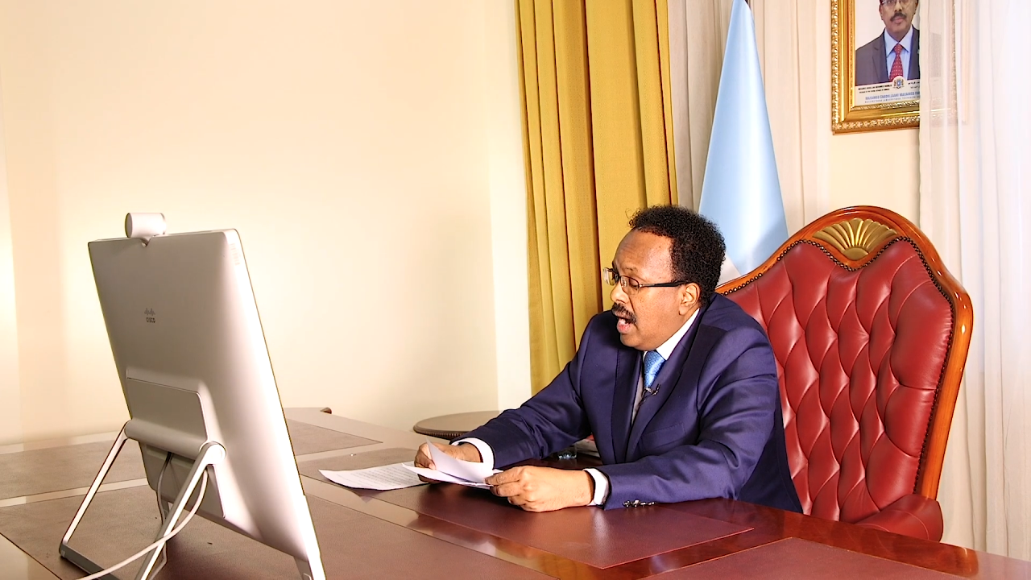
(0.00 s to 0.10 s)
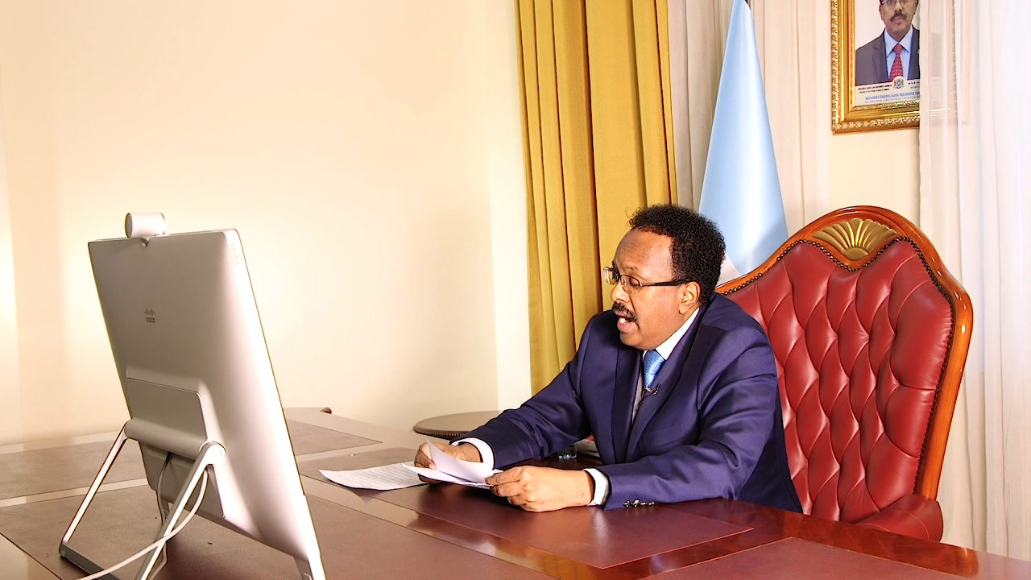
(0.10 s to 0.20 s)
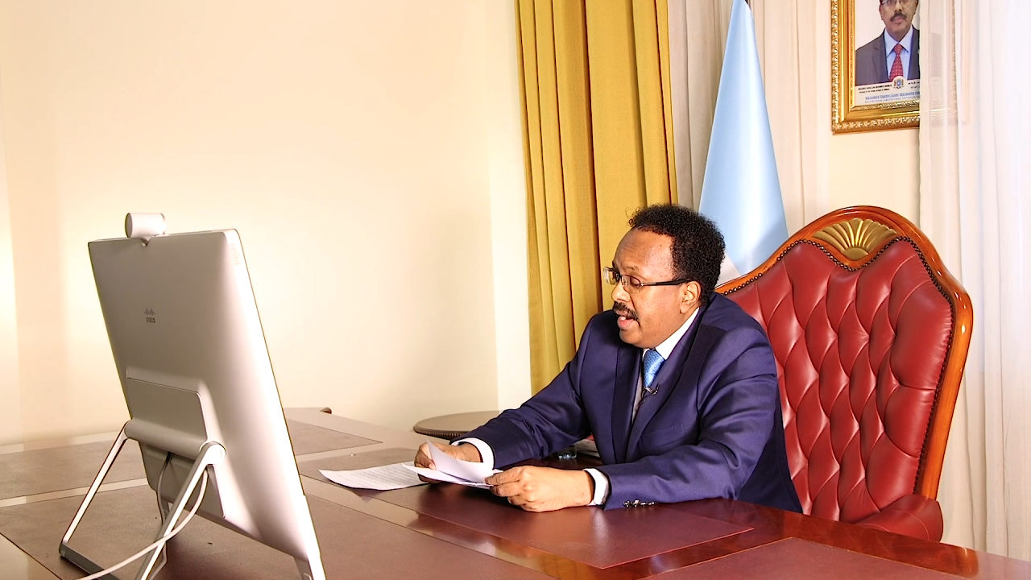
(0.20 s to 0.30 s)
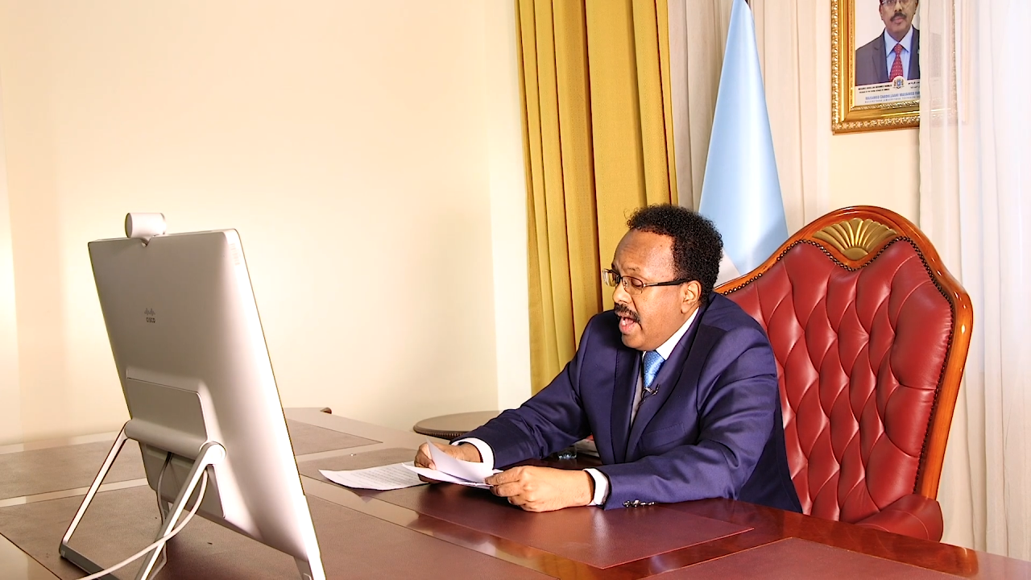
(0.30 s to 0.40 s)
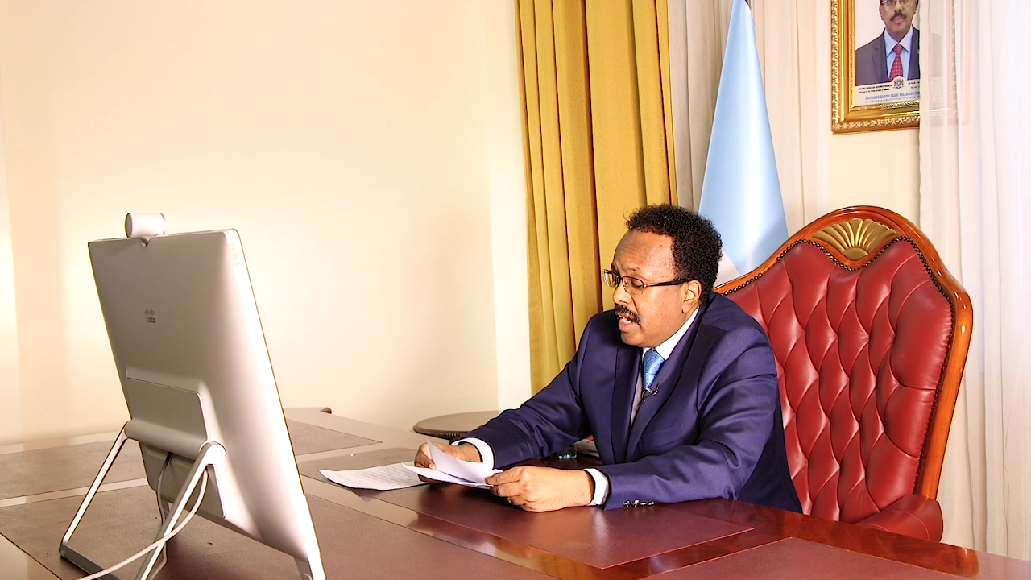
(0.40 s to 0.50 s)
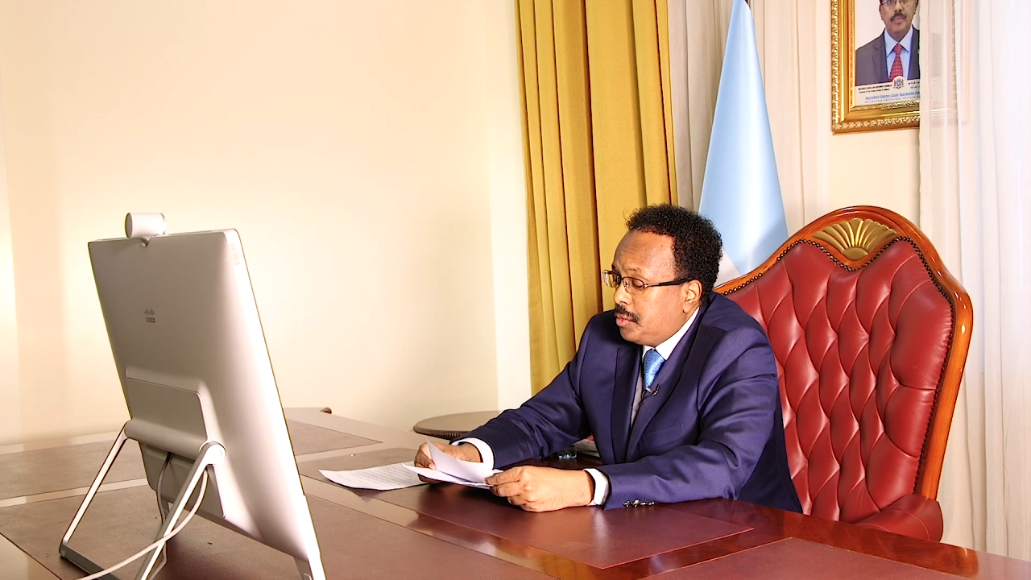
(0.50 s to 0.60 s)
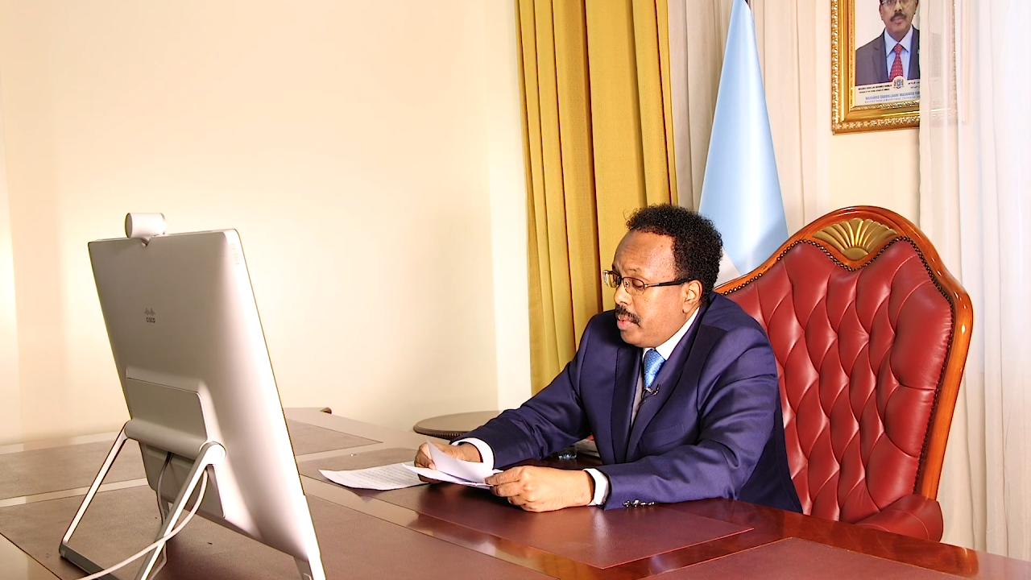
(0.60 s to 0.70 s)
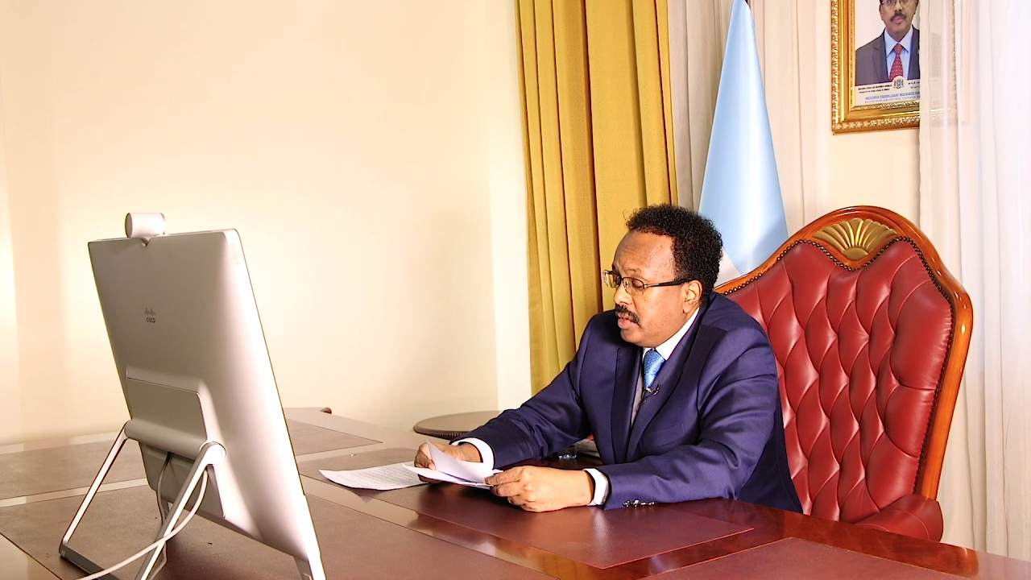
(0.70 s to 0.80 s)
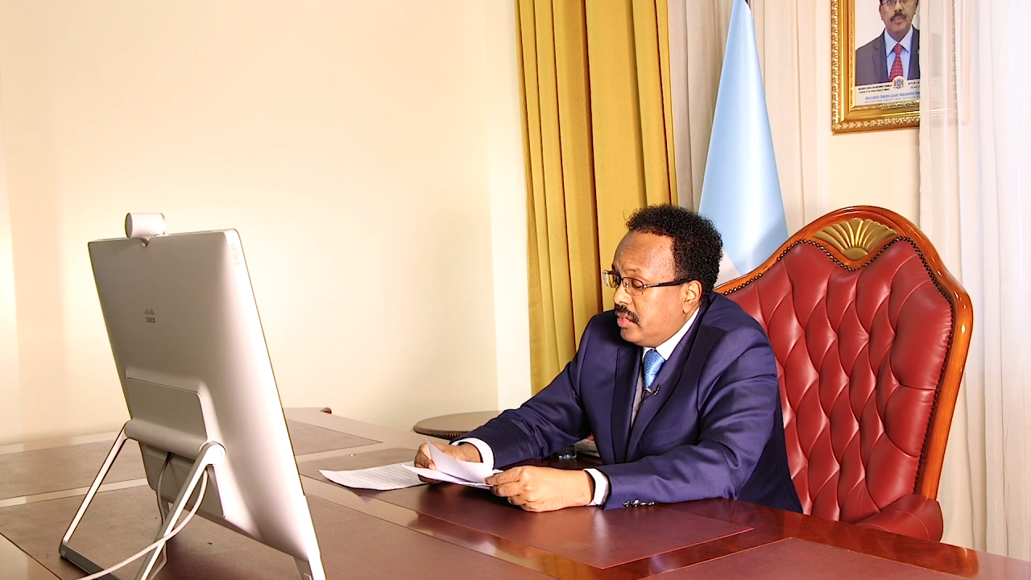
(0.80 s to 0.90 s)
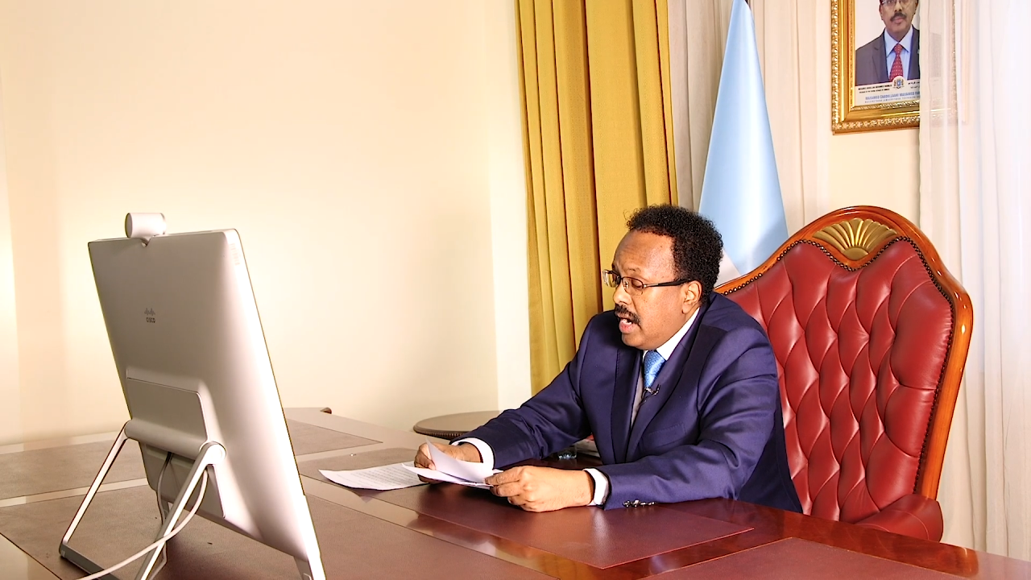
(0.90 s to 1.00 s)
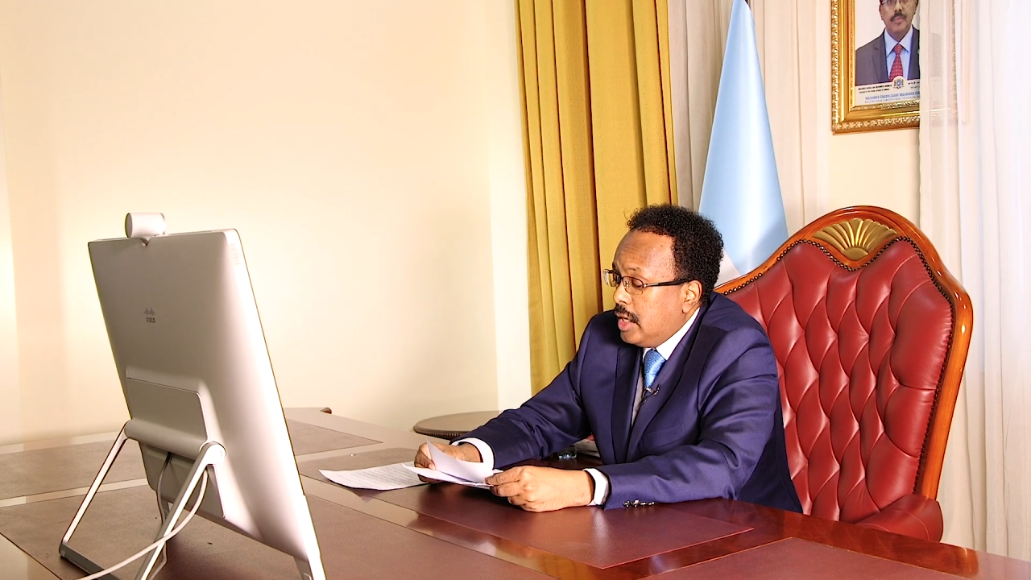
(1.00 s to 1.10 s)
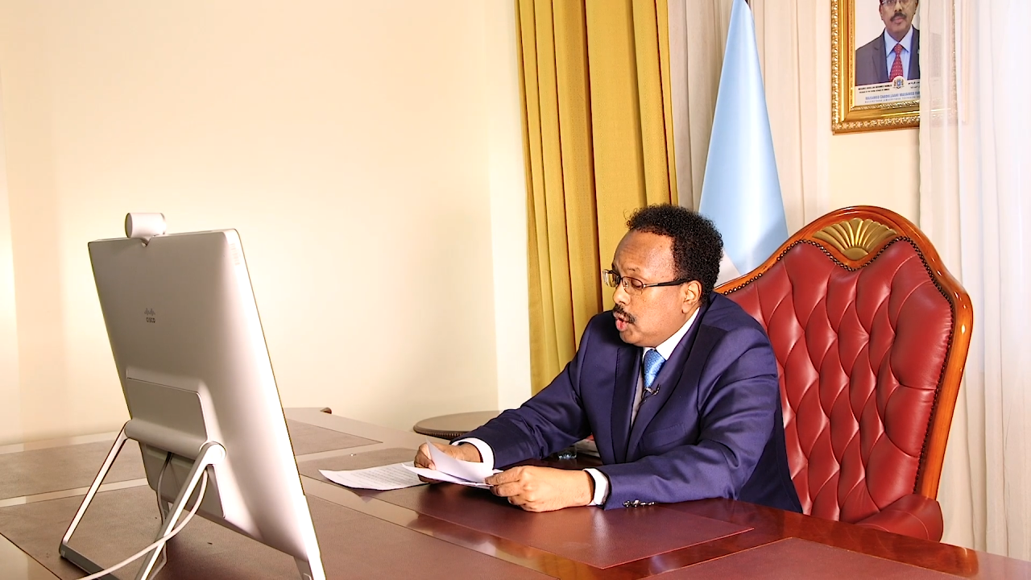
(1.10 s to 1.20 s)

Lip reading: and experts are